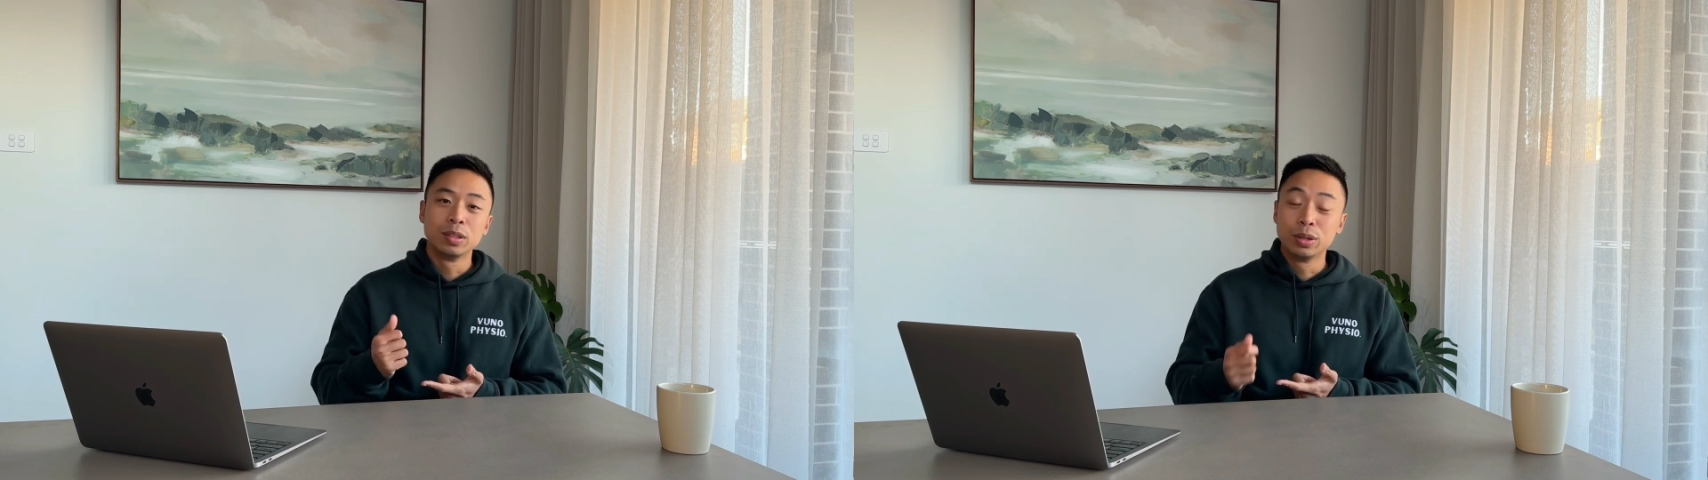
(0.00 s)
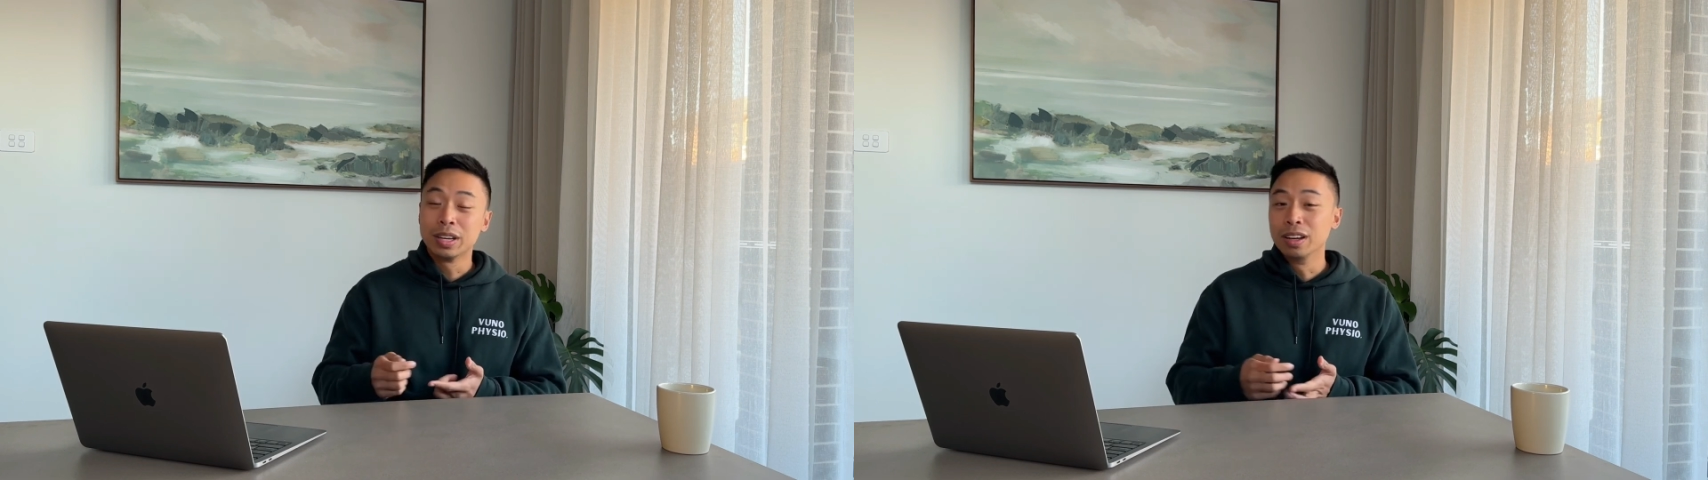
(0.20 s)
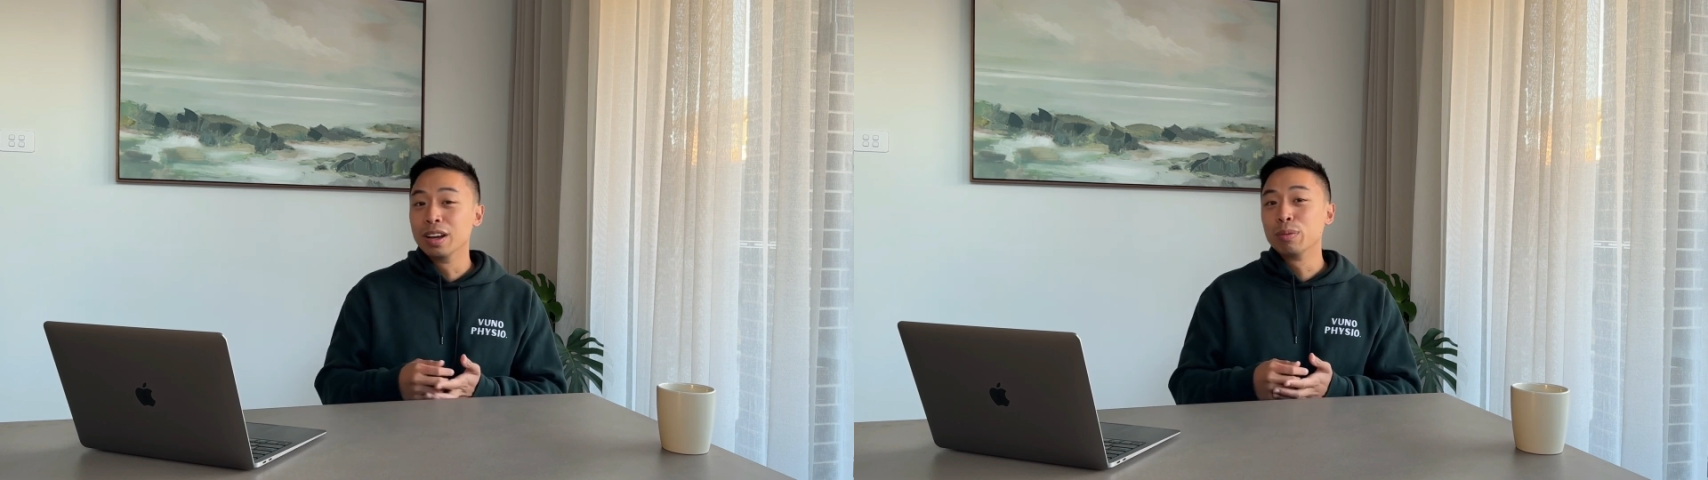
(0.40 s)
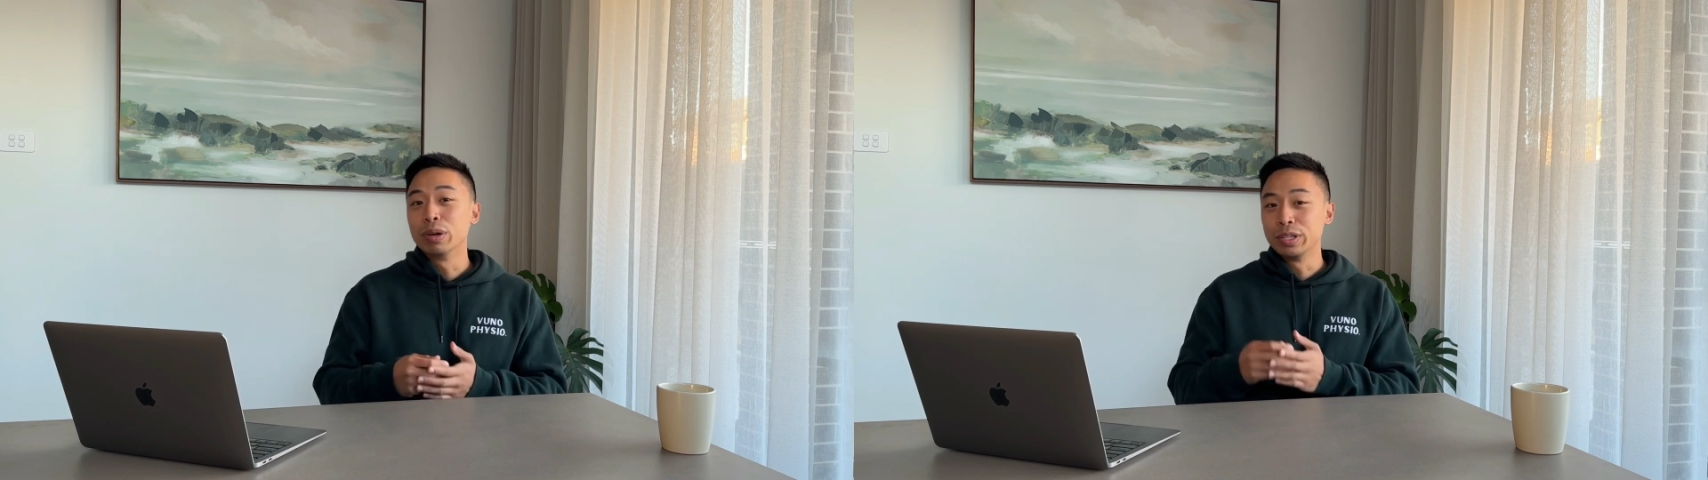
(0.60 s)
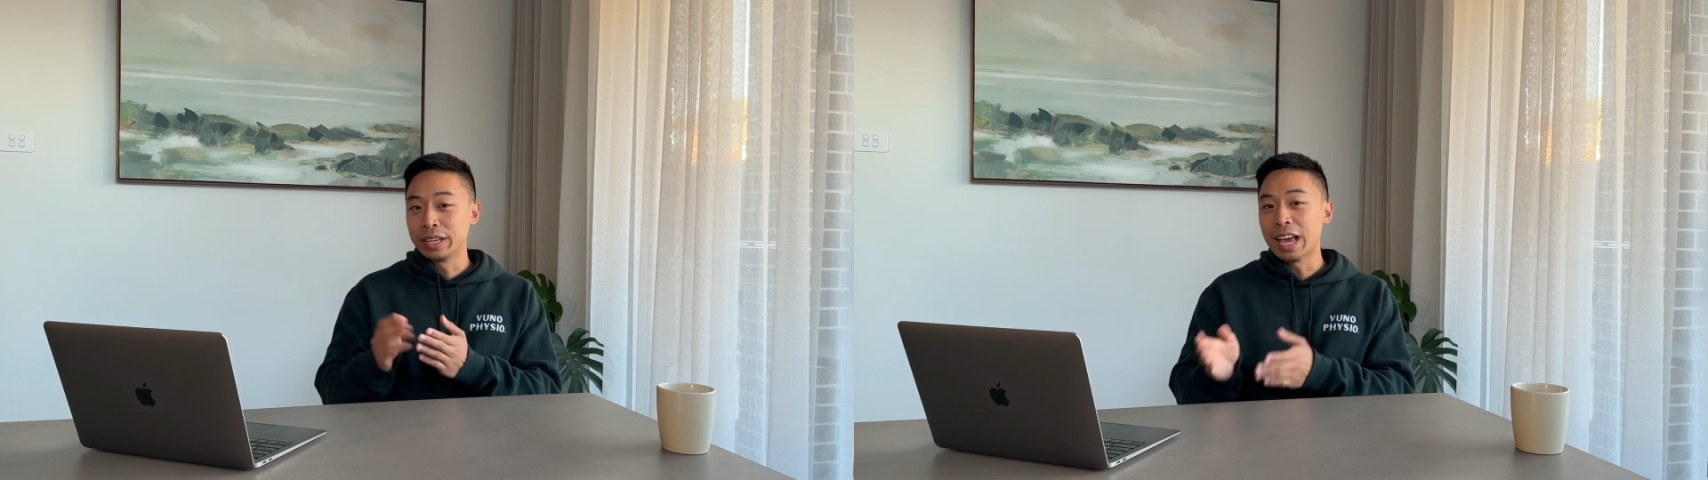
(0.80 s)
you can learn
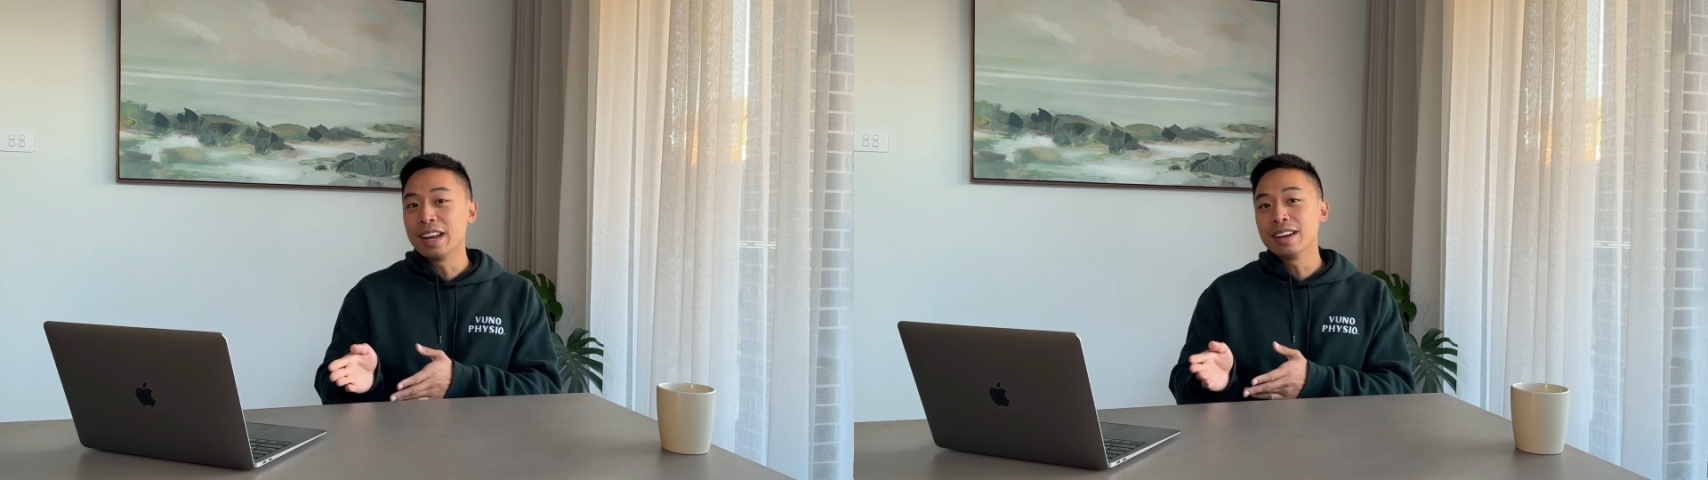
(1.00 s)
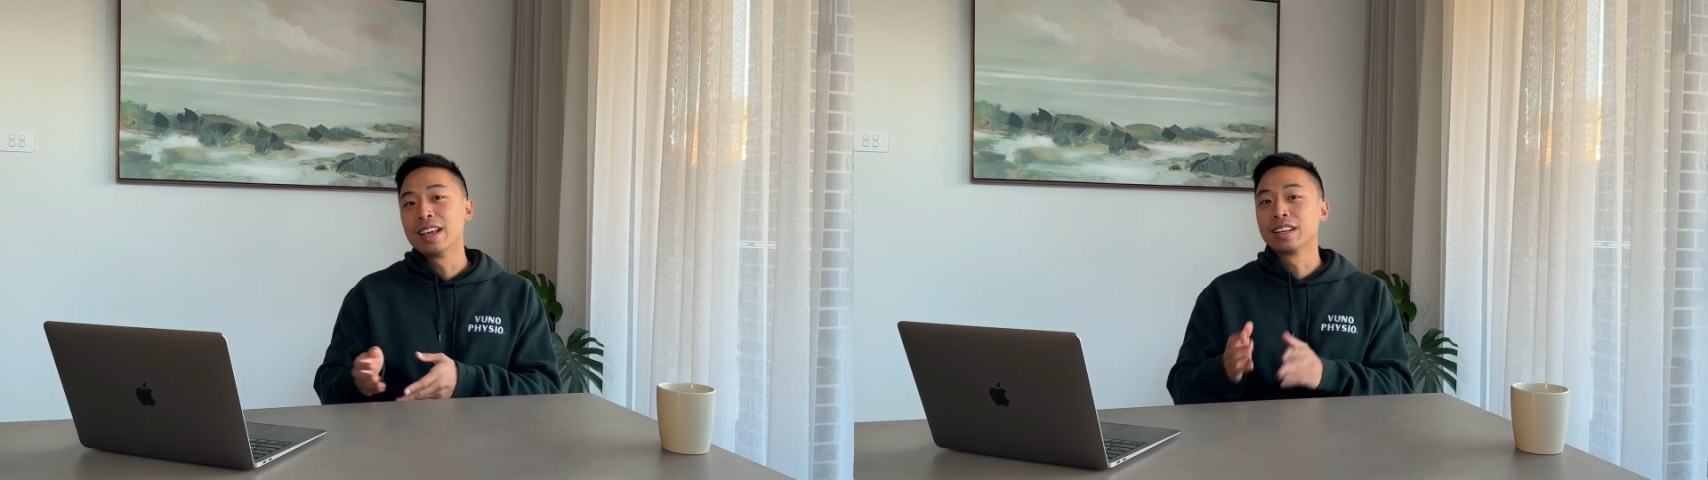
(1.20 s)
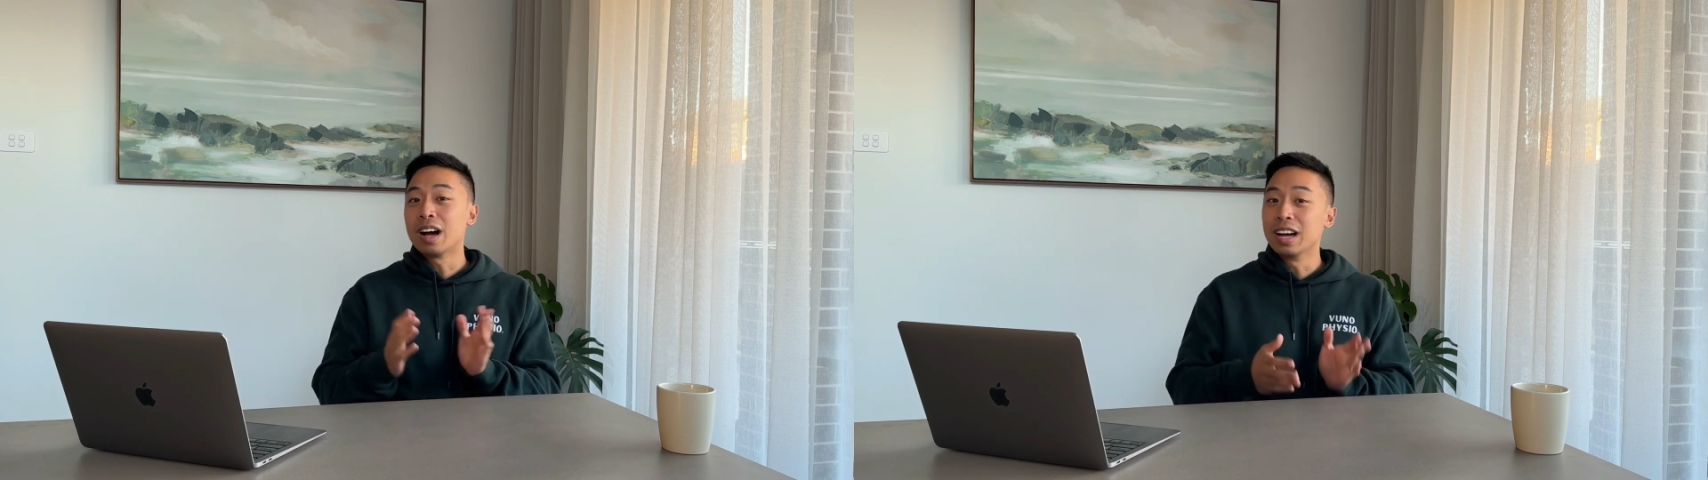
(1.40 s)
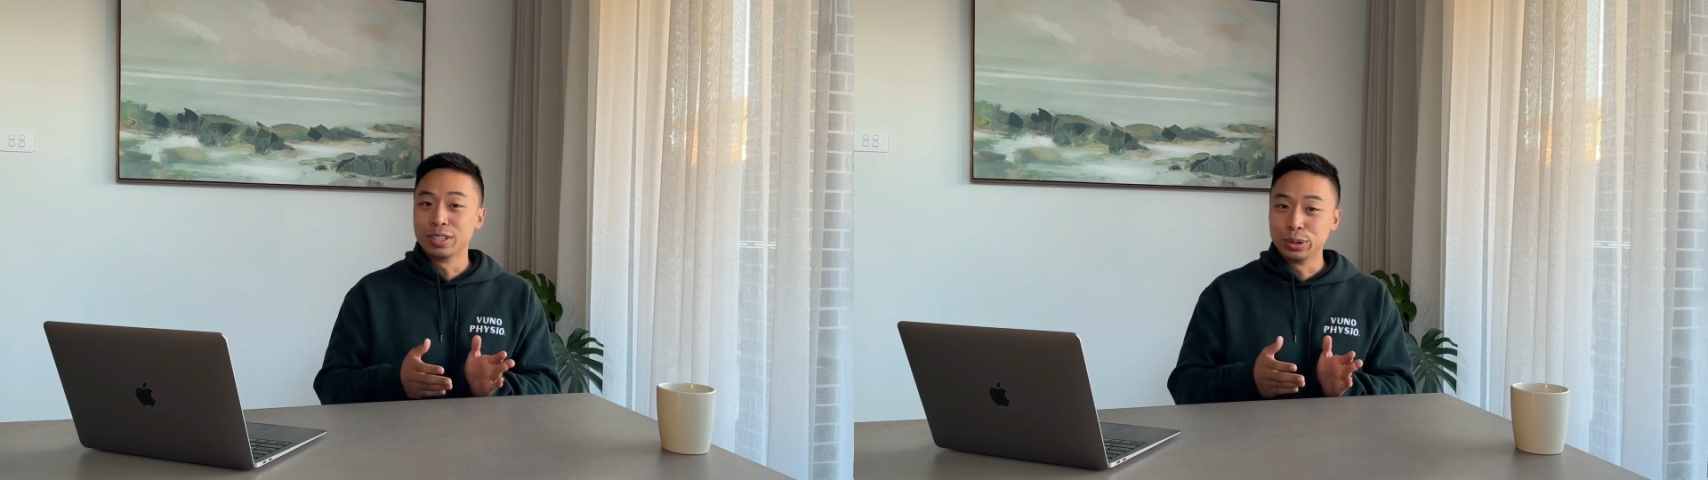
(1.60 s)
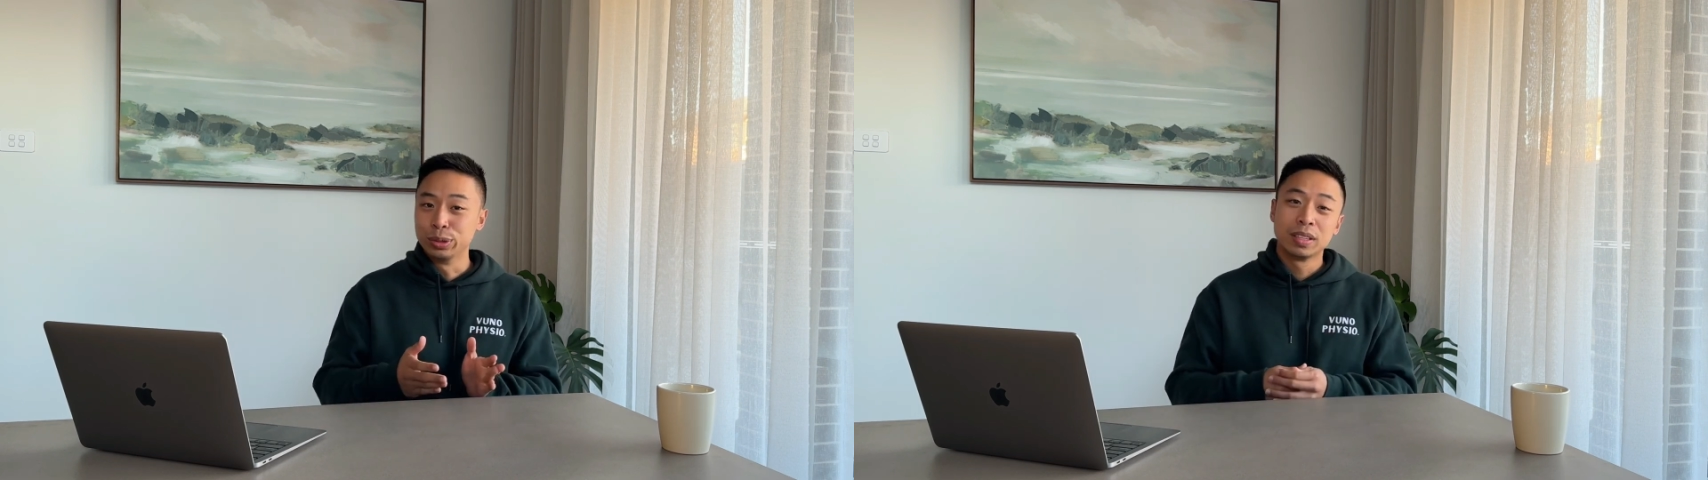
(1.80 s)
what you can and can't do.